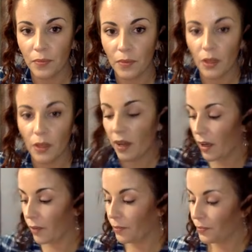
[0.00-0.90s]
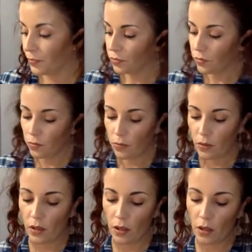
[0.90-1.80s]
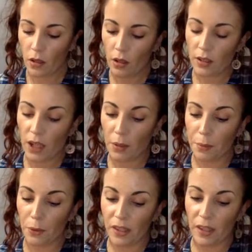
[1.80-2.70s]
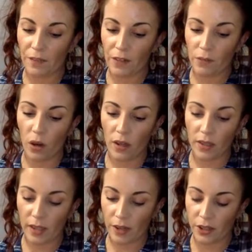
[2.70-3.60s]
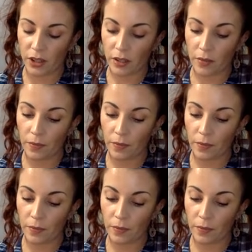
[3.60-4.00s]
Okay? Tell me about the Seven of Wands energy.